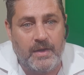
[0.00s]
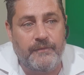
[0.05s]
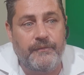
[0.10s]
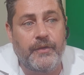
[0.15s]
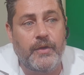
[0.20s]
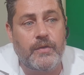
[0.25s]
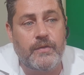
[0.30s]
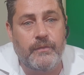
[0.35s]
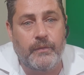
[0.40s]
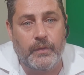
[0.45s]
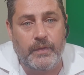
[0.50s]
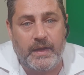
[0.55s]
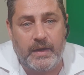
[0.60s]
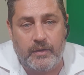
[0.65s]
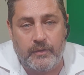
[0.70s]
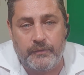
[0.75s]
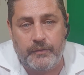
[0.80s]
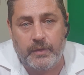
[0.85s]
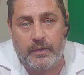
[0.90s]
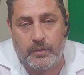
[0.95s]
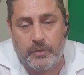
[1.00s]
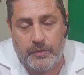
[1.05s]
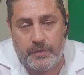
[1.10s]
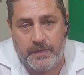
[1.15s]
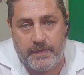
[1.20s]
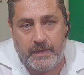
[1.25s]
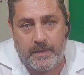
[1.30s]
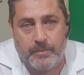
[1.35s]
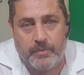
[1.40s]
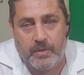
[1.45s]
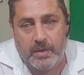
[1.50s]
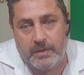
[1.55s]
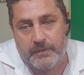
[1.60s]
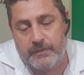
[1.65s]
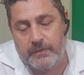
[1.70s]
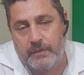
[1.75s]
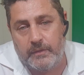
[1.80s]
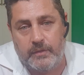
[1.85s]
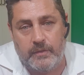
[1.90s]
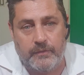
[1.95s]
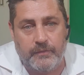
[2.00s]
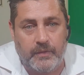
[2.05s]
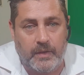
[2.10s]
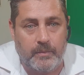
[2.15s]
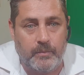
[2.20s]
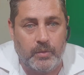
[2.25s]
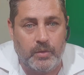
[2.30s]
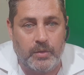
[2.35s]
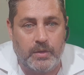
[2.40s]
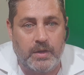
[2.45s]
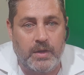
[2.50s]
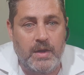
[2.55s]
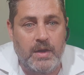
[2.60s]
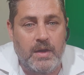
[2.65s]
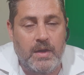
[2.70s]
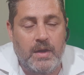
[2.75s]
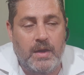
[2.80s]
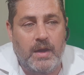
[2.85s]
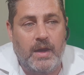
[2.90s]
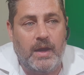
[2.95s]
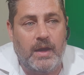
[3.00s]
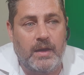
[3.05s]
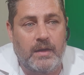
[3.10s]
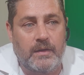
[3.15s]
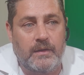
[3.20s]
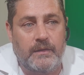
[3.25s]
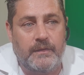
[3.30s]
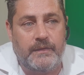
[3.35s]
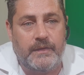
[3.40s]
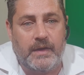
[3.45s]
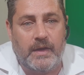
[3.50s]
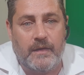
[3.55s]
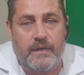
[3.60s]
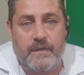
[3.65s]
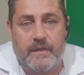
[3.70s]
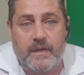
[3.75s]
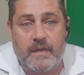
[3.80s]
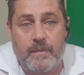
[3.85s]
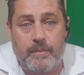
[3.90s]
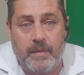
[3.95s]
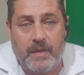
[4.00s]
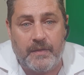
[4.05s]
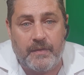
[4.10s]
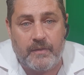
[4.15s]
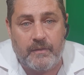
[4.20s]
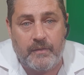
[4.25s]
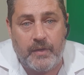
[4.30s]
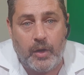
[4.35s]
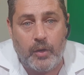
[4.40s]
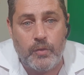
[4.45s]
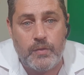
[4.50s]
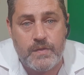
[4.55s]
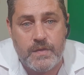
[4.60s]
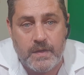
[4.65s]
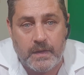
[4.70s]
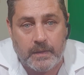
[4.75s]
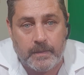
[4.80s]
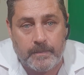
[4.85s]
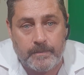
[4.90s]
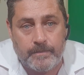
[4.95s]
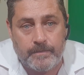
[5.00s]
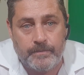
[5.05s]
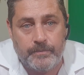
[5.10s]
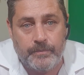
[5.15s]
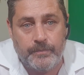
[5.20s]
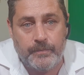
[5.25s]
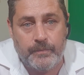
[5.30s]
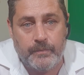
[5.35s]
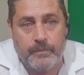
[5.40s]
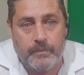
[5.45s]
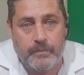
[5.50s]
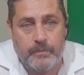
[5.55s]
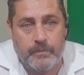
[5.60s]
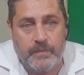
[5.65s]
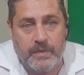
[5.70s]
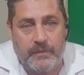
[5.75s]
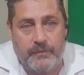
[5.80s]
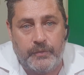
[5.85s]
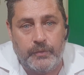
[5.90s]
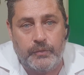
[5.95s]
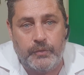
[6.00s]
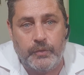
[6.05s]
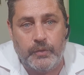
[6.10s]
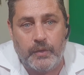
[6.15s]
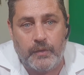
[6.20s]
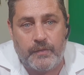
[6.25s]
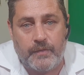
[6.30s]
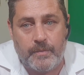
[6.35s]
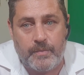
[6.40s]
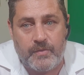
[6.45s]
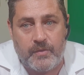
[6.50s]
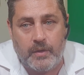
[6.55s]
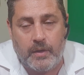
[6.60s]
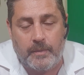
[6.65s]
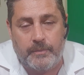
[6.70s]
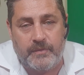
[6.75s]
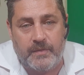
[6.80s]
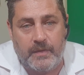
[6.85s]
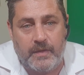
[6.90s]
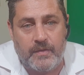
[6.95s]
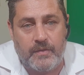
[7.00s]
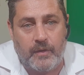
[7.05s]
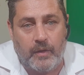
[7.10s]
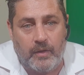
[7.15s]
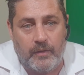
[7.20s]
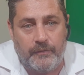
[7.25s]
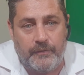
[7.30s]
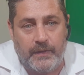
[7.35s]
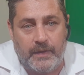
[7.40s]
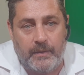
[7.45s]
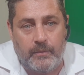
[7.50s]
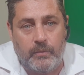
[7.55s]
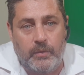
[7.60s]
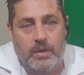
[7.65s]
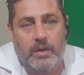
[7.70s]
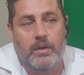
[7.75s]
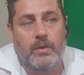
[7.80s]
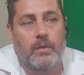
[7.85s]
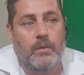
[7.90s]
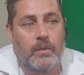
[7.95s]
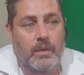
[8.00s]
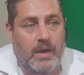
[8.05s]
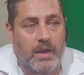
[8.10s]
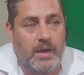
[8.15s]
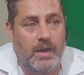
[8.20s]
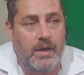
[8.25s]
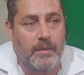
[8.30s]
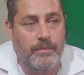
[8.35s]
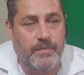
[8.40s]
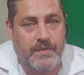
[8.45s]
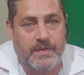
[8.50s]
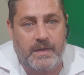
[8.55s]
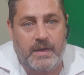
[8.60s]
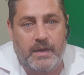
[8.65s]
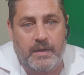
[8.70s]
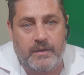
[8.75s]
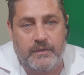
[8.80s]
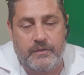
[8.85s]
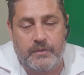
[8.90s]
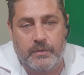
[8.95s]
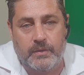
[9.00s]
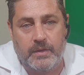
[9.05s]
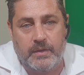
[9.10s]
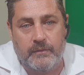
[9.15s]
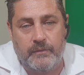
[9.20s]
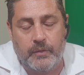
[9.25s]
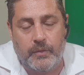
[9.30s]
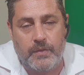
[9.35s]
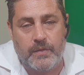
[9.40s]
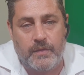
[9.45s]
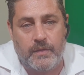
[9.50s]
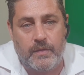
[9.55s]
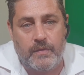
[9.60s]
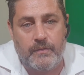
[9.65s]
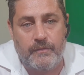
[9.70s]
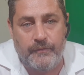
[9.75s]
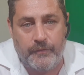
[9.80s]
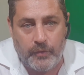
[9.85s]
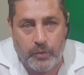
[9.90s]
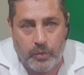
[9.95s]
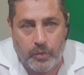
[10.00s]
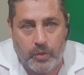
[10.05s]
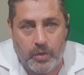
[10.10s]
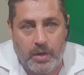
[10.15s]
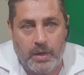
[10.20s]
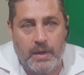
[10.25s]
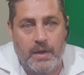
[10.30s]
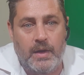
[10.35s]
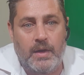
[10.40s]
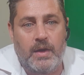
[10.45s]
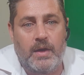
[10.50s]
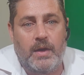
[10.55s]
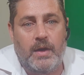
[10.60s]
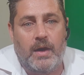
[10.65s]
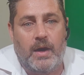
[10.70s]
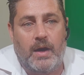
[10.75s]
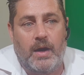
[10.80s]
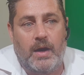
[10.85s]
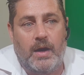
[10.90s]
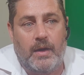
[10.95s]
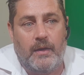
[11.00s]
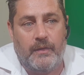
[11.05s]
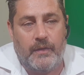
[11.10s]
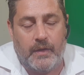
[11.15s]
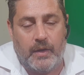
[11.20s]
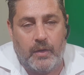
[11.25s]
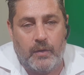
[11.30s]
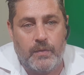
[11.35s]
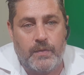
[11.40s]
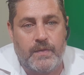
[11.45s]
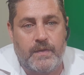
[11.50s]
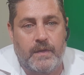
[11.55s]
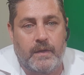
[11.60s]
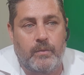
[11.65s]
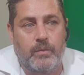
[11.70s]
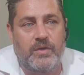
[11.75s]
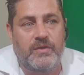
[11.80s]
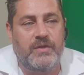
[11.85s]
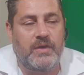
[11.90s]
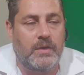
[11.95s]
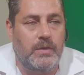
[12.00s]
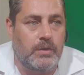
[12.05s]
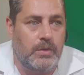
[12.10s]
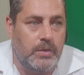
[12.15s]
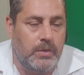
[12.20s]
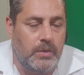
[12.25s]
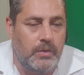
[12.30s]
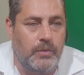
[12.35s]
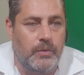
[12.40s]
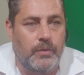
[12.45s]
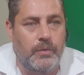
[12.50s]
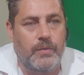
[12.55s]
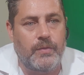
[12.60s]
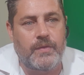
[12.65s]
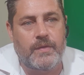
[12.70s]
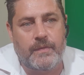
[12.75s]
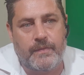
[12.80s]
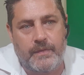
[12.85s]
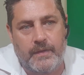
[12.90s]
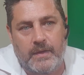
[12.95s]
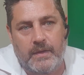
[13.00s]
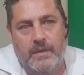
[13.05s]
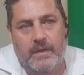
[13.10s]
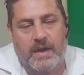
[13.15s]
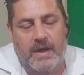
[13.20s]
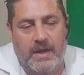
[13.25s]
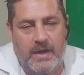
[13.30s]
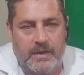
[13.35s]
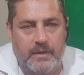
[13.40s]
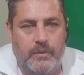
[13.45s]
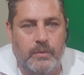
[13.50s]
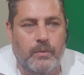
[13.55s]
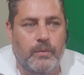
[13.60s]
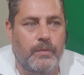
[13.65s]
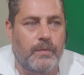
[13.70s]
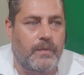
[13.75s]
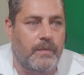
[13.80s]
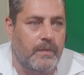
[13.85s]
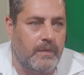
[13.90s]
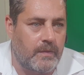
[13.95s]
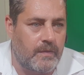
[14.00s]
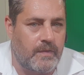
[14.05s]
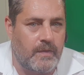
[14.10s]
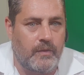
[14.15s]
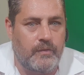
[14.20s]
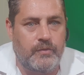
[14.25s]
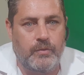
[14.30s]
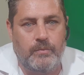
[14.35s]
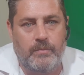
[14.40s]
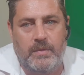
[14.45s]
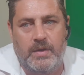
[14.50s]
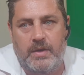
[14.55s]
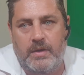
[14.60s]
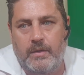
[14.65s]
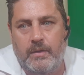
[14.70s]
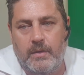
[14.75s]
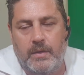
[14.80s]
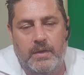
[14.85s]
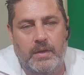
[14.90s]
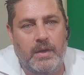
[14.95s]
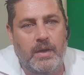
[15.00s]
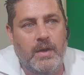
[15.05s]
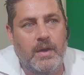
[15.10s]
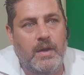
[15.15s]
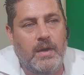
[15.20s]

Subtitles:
first of all, that offer includes the upgrade to the new framework and 6 months of hosting. If you do not subscribe to this offer, we'll start issuing invoices for the hosting, which includes the articles, the social media,